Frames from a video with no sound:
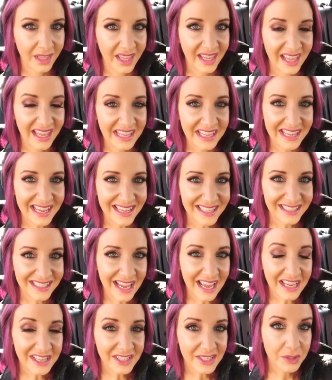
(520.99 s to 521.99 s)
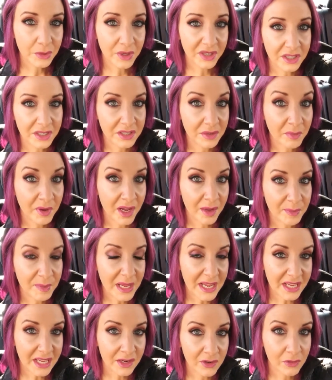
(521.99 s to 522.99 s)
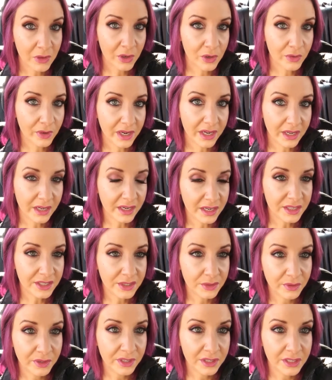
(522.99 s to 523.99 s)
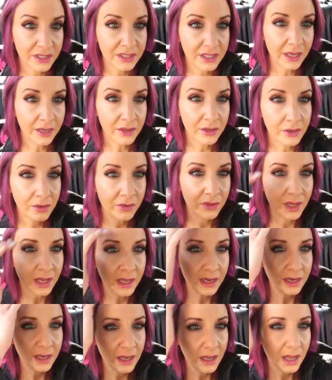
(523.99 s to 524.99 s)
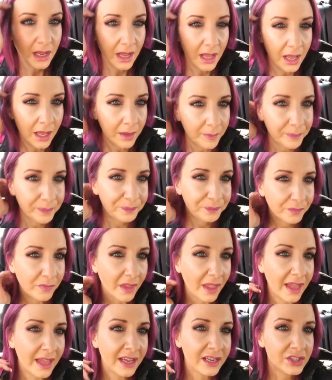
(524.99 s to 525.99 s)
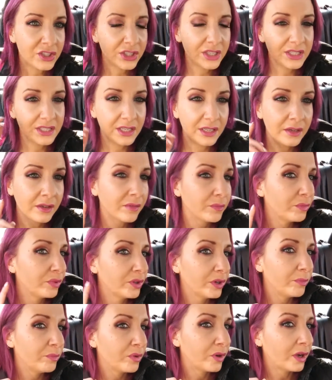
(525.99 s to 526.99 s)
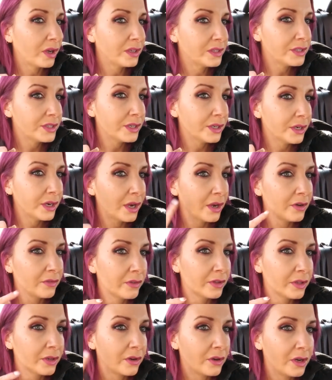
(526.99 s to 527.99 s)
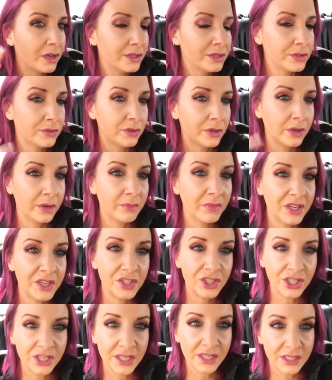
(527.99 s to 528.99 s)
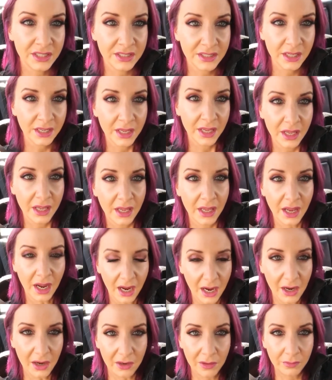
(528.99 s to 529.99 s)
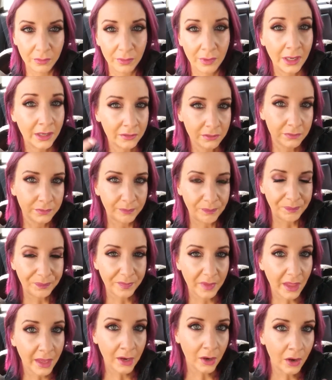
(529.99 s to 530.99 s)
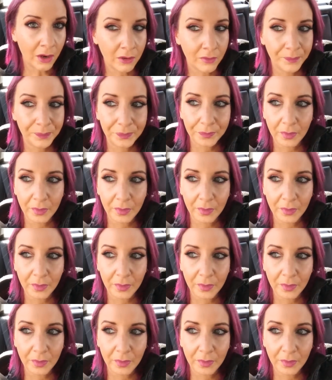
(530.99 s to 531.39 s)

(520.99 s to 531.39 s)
Hey guys, I just wanted to pop back in real quick, and I just wanted to tell you that I actually didn't put a bronzer over the contour on my cheeks. Well, at all.